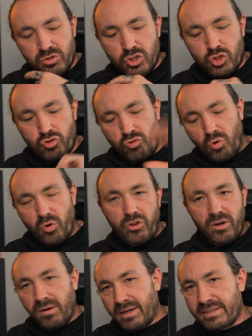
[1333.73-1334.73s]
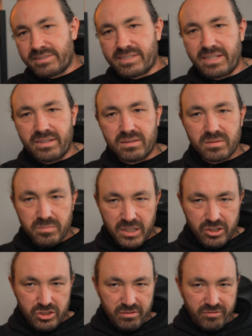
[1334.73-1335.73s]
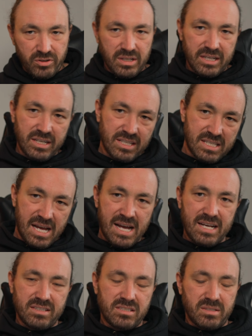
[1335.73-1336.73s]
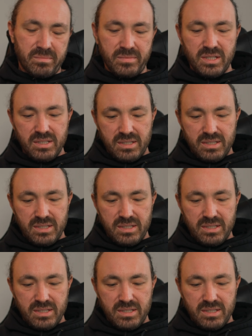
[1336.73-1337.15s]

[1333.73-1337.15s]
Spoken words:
just draw the lines in because you feel like you need to add some